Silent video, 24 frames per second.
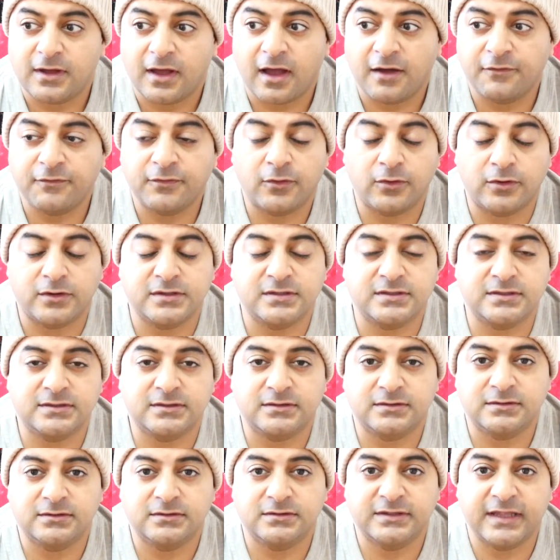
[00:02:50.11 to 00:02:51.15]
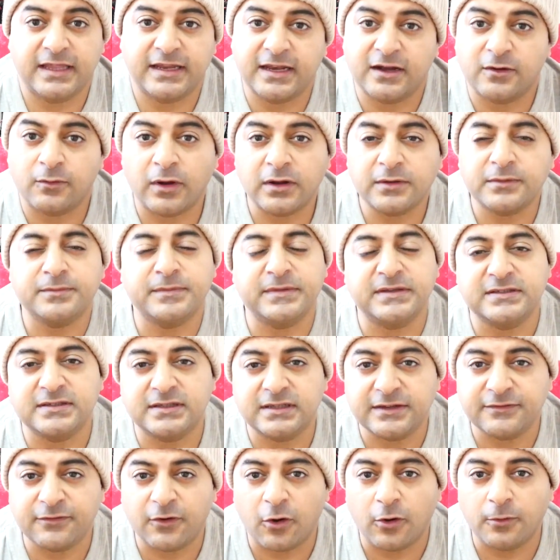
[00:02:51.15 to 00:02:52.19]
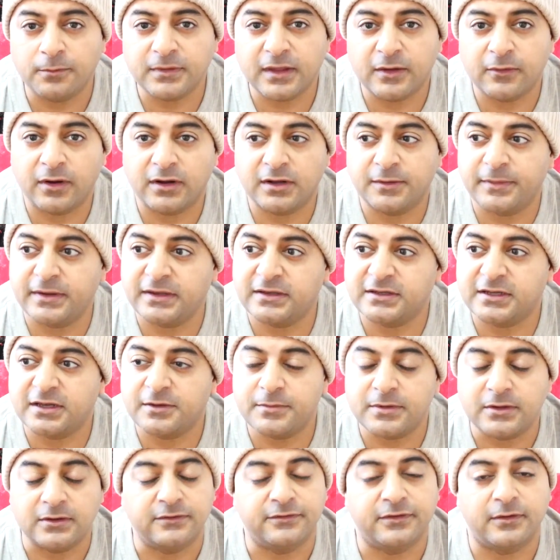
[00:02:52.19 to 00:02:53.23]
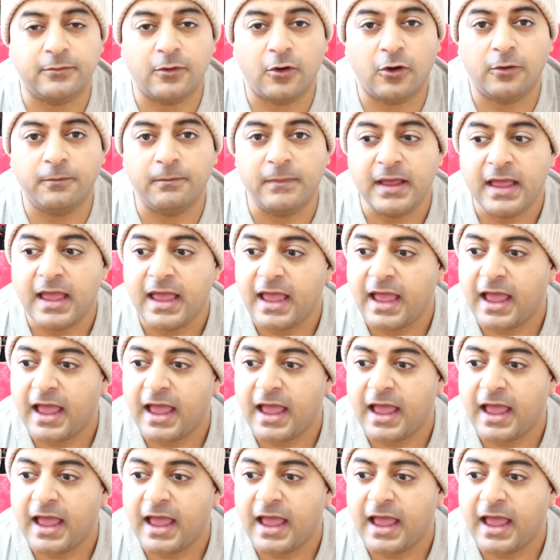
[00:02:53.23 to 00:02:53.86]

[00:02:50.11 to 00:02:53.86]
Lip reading: of course, they didn't want me to leave home. They wanted me to commute from home.